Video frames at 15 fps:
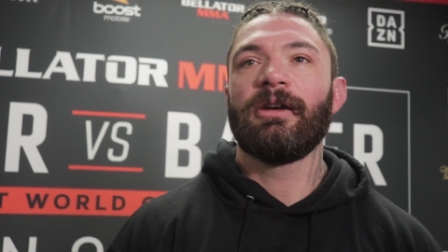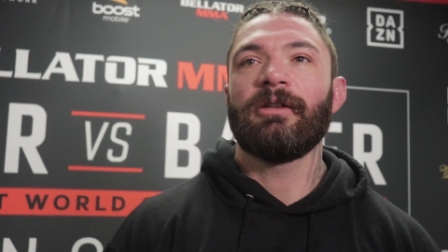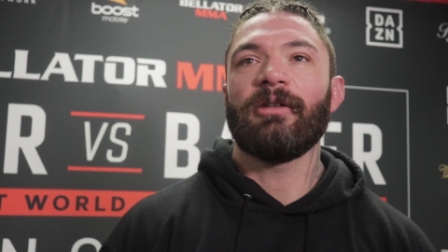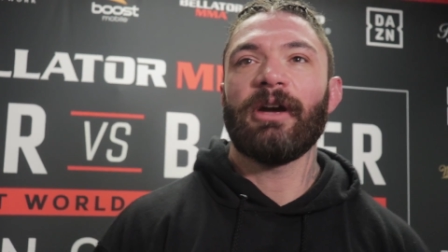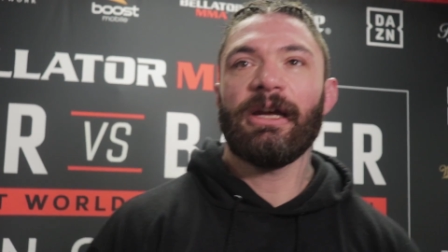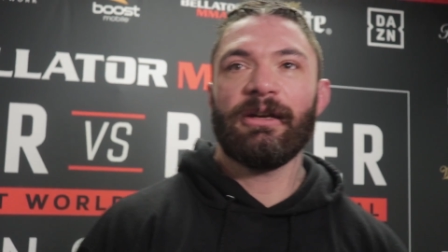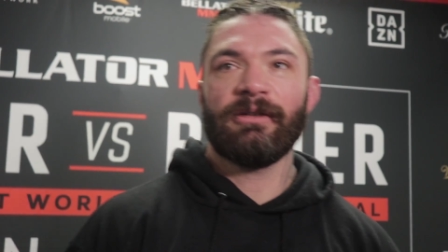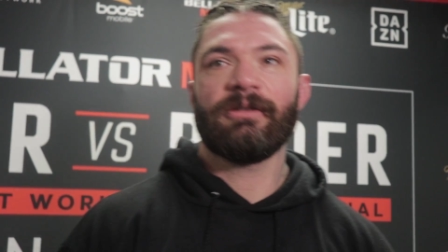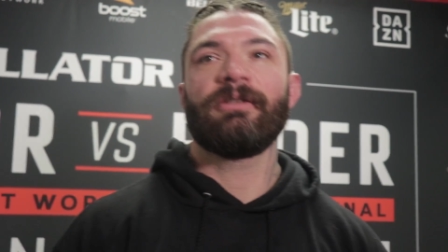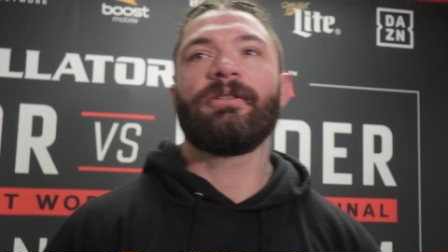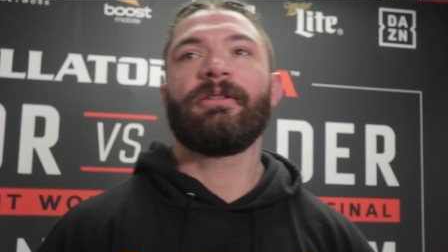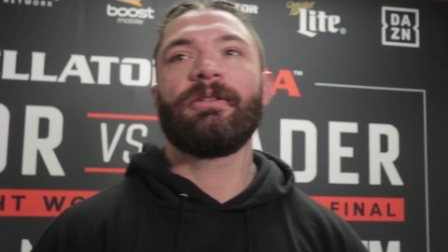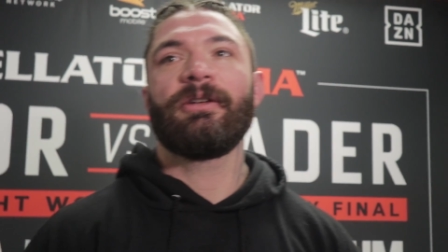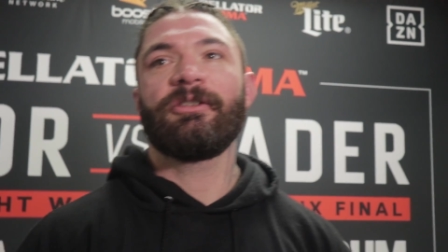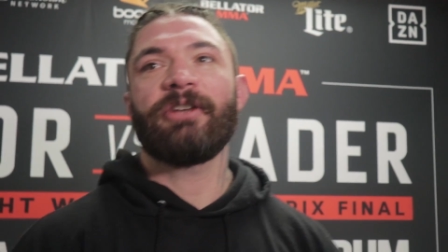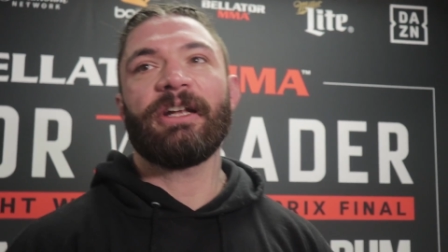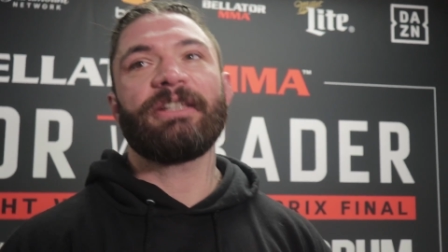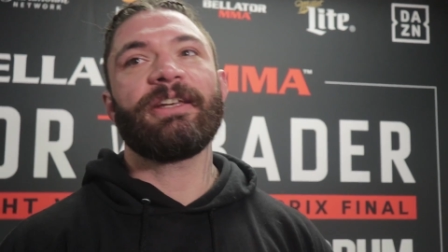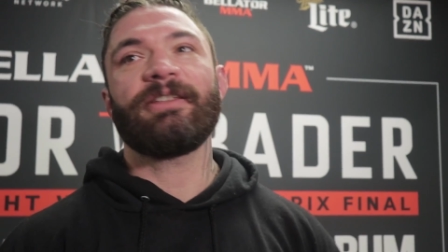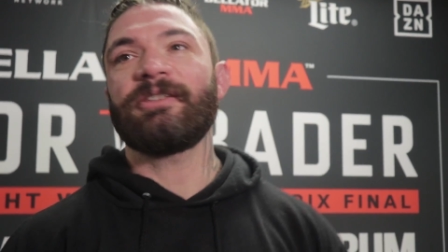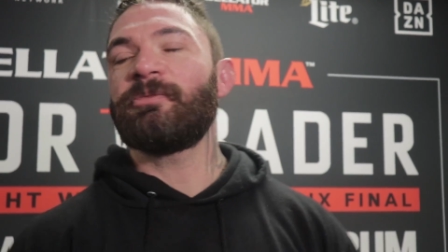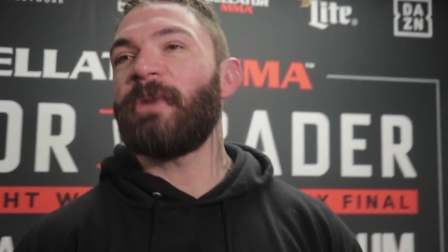Right? Try to
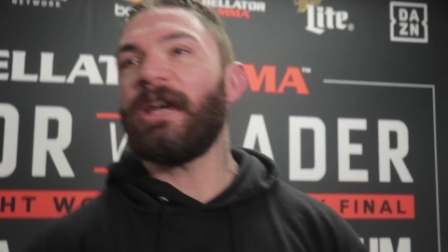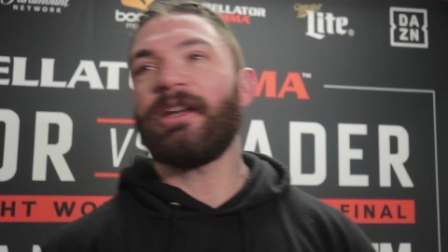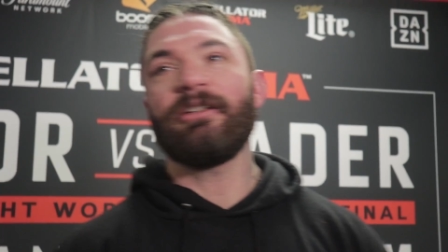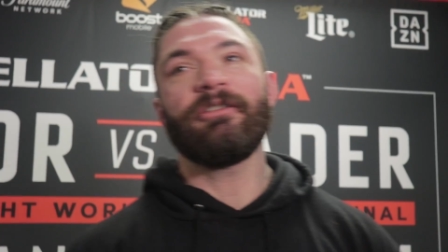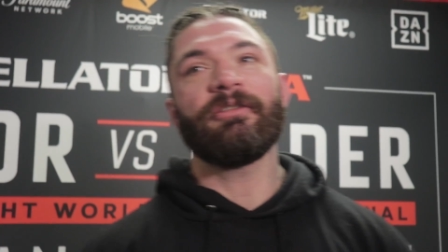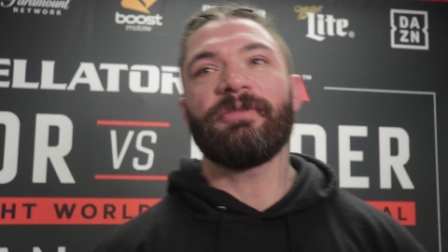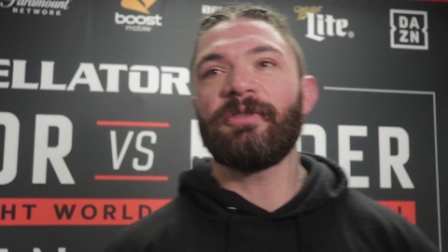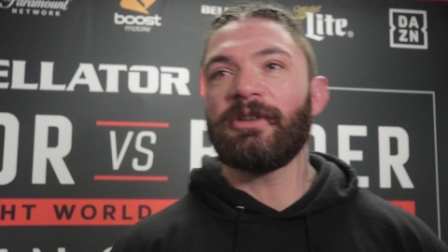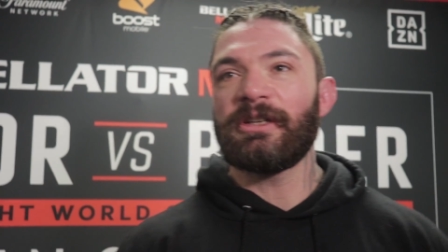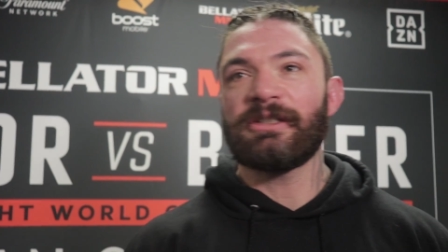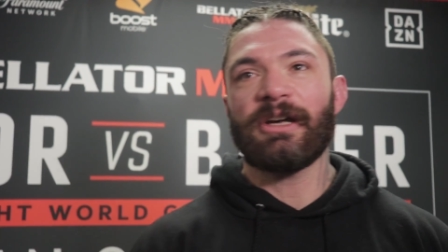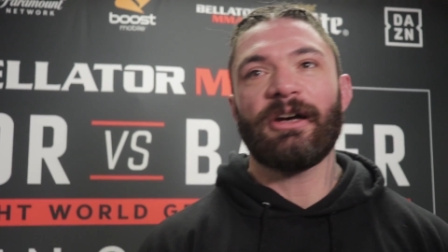take this bacon, you're going to feel these